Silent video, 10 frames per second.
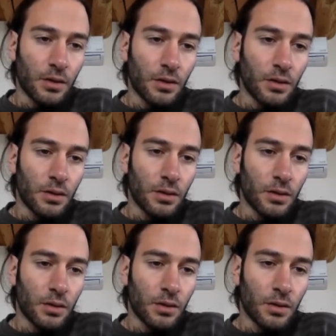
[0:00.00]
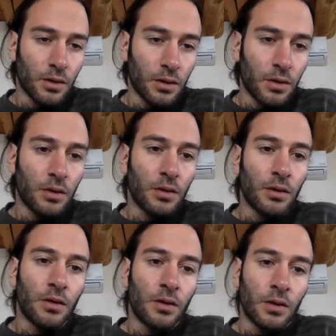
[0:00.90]

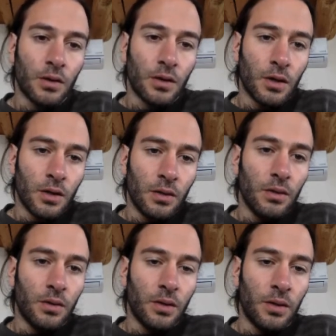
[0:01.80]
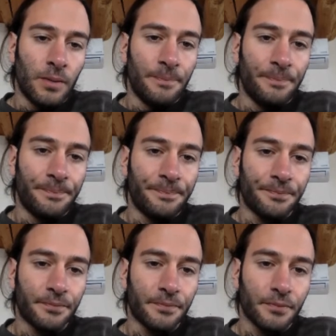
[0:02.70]

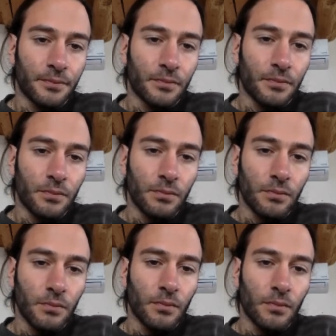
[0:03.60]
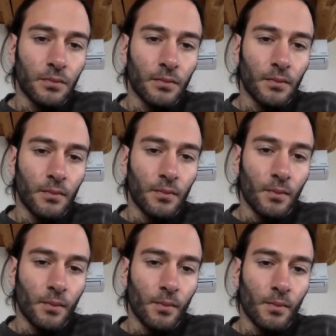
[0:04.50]

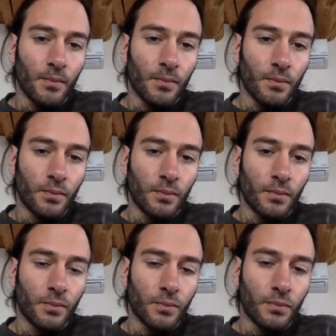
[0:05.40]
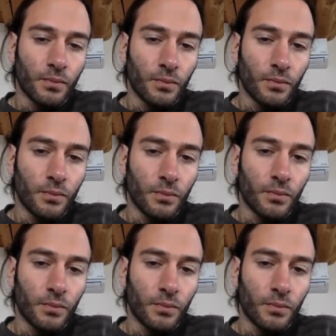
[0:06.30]
Nobody speaks.